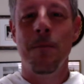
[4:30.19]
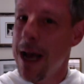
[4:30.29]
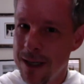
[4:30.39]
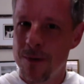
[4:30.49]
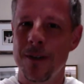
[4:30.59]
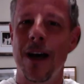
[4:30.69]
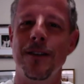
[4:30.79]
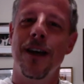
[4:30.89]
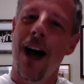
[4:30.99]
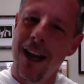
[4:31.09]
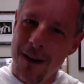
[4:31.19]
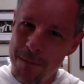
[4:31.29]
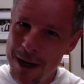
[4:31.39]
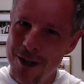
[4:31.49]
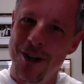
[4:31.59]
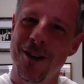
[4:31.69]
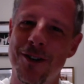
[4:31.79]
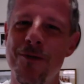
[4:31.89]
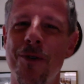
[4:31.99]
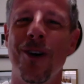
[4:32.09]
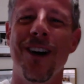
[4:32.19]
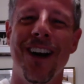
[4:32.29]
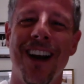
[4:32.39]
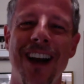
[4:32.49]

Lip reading: Mass was outside and pictures were